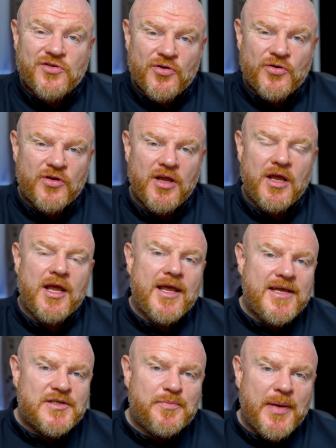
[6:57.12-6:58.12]
good
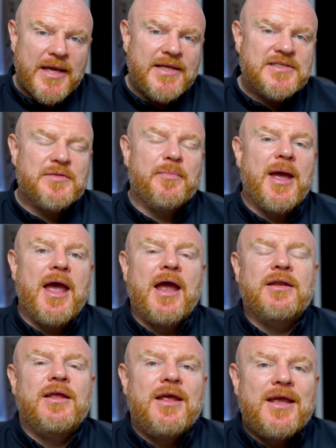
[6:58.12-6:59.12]
is Peter
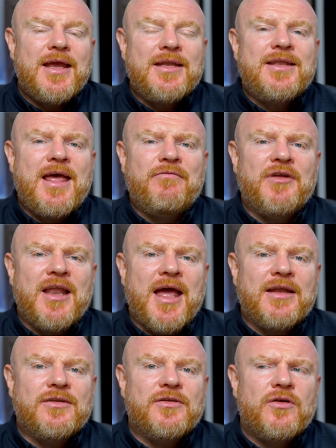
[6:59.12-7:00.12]
Pan in
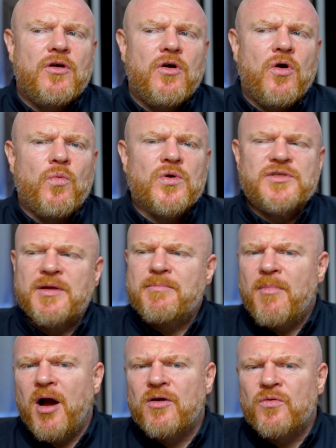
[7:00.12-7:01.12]
Neverland, or was it
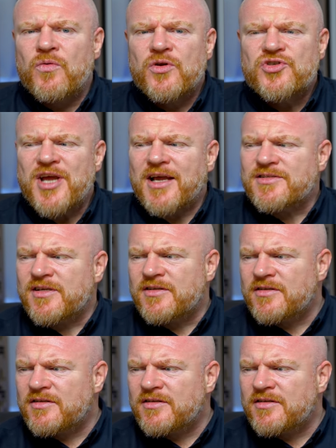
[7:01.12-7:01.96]
Michael Jackson?